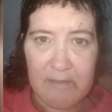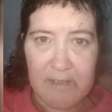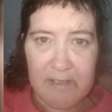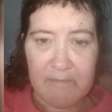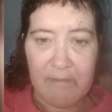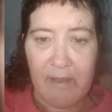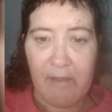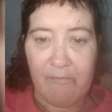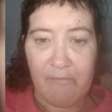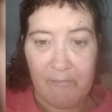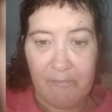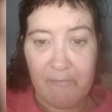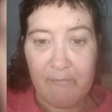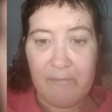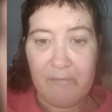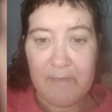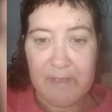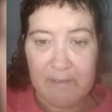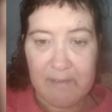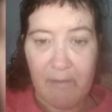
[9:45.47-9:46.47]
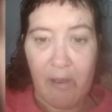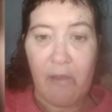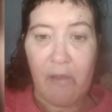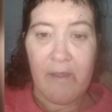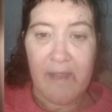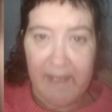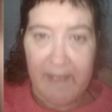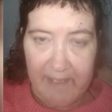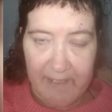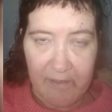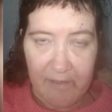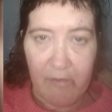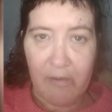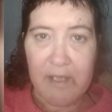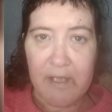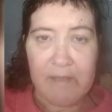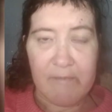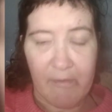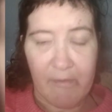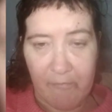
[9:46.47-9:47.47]
you have been in a
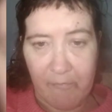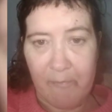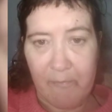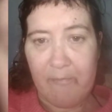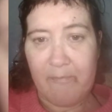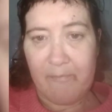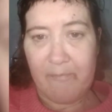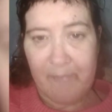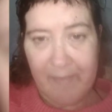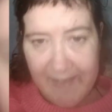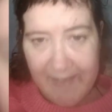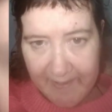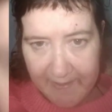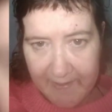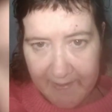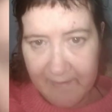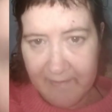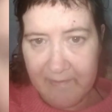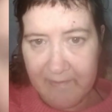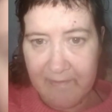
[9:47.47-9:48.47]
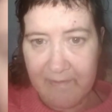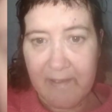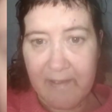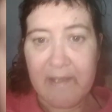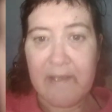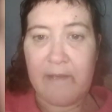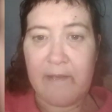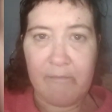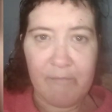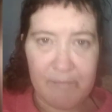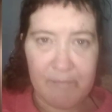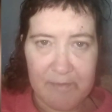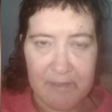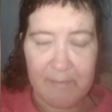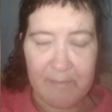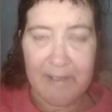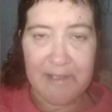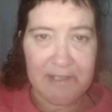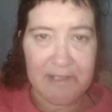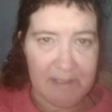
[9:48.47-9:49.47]

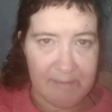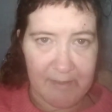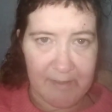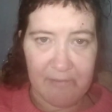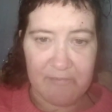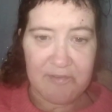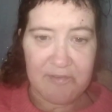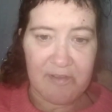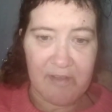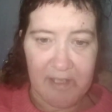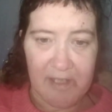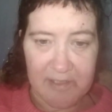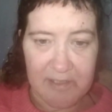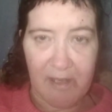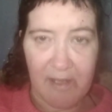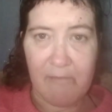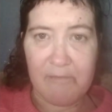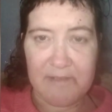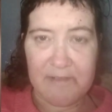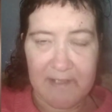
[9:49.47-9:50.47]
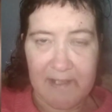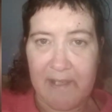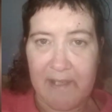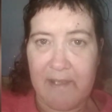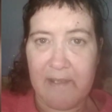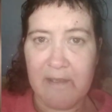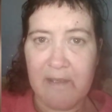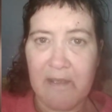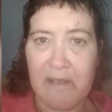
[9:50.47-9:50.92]
domestic abuse, obviously,